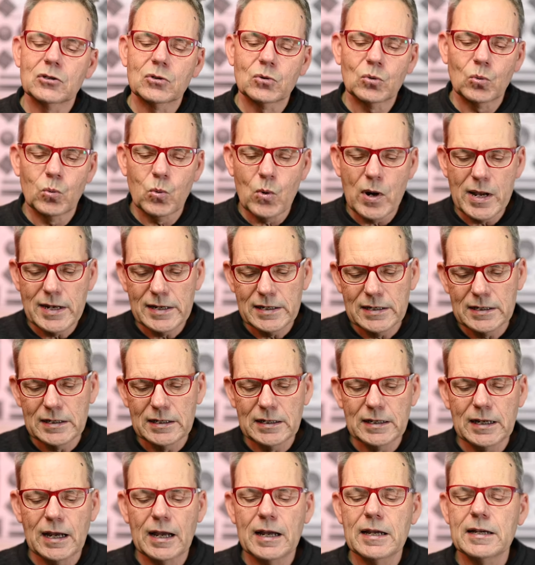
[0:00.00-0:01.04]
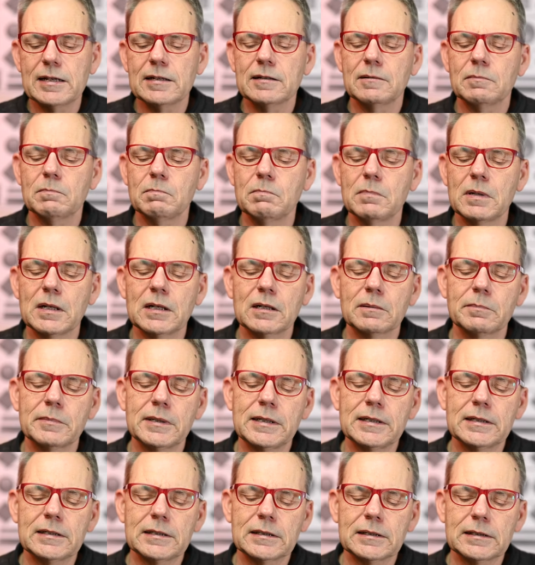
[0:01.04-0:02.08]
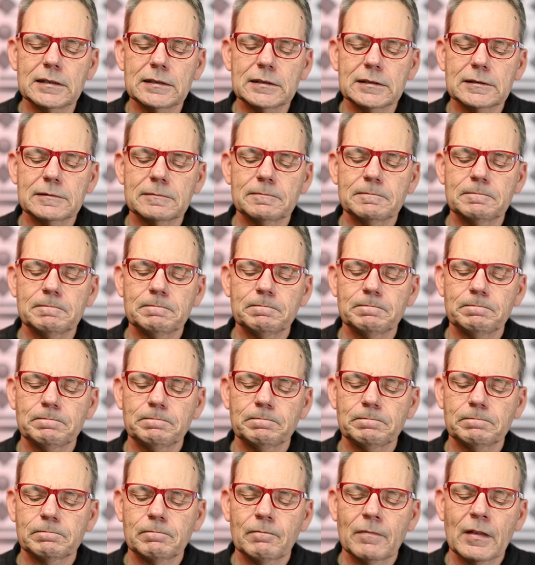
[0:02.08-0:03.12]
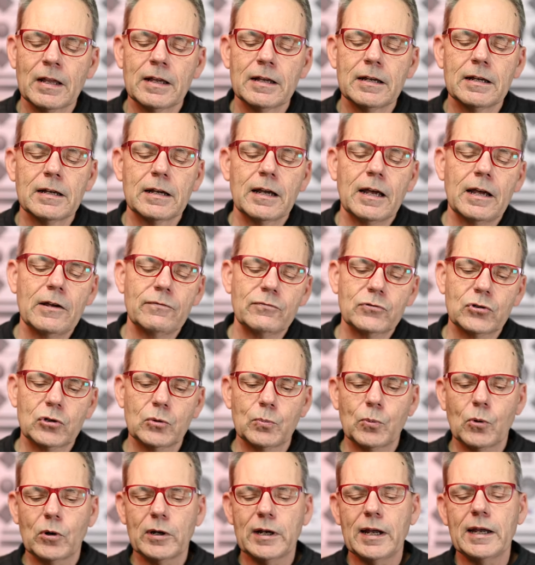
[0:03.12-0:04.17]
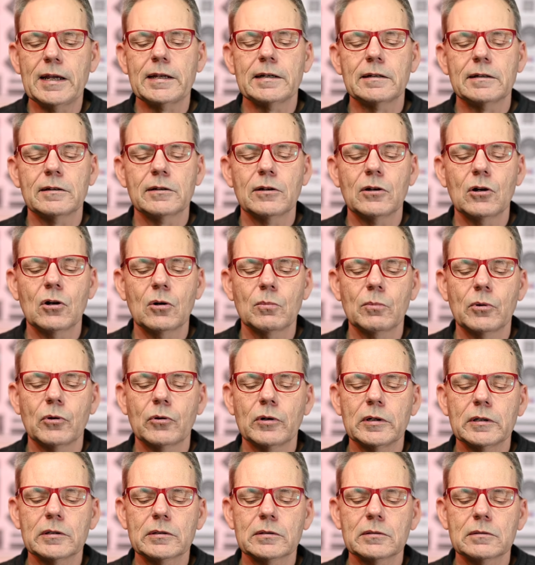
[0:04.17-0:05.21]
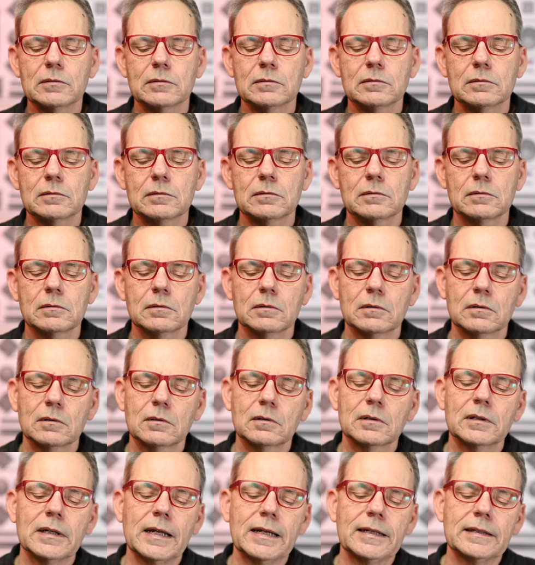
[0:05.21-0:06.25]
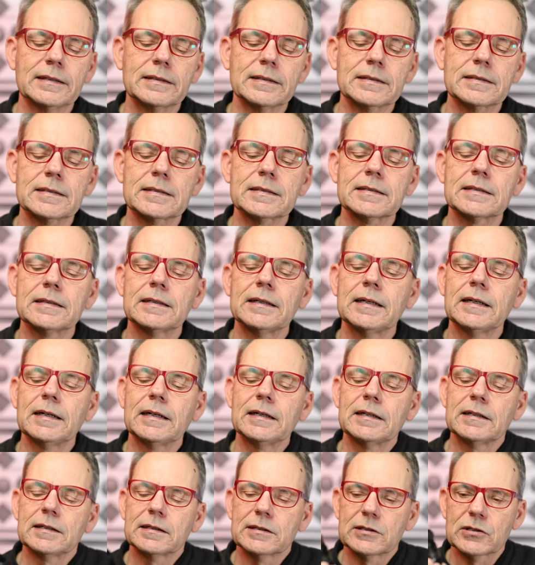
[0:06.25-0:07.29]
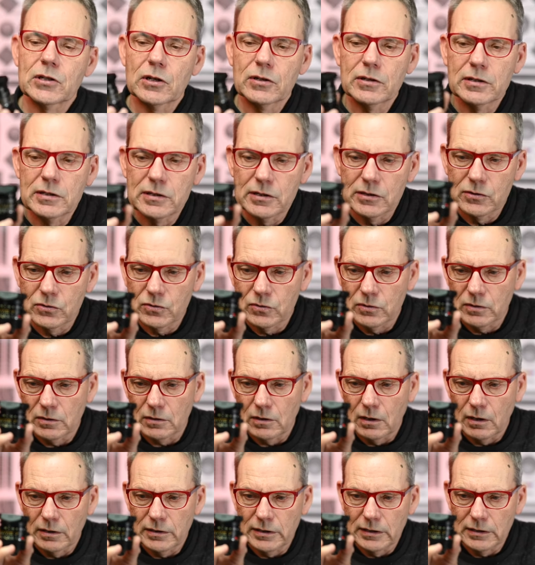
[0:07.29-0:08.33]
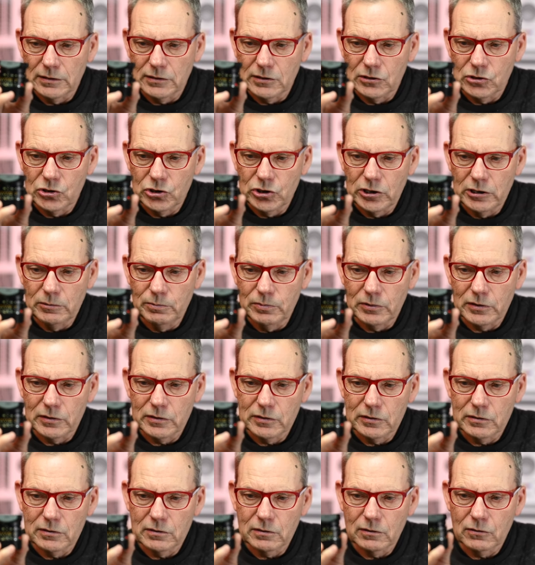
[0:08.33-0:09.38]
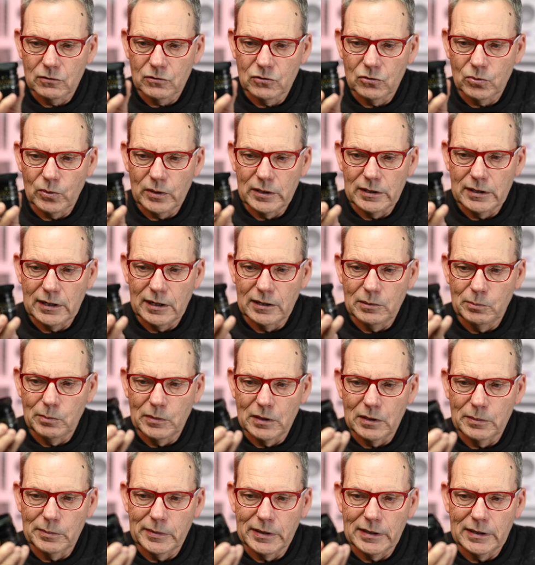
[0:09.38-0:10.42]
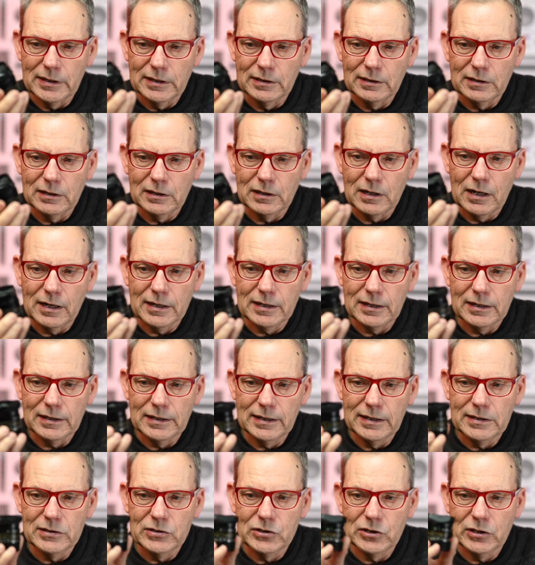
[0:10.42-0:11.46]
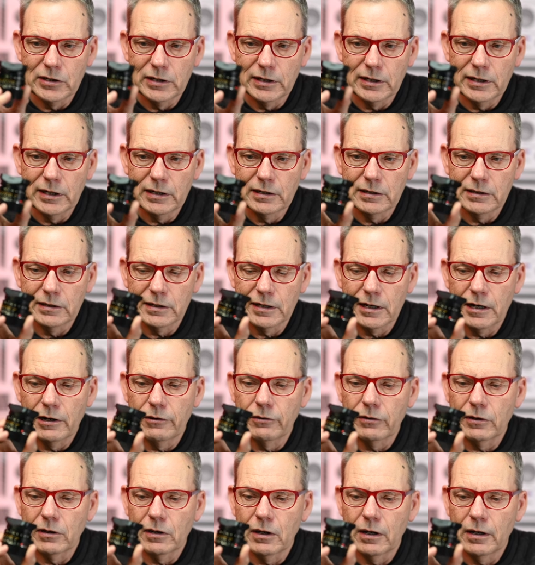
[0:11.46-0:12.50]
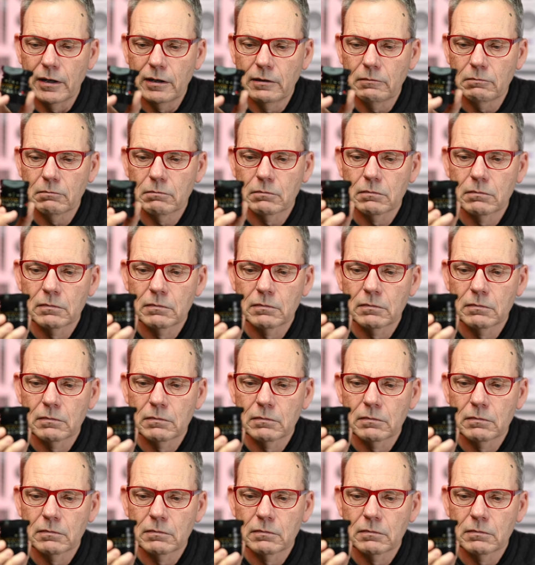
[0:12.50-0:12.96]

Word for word: twenty-eight millimeter f two point eight Elmarit lens. So this is, I think, the cheapest twenty-eight millimeter Leica lens you can get in the current lineup.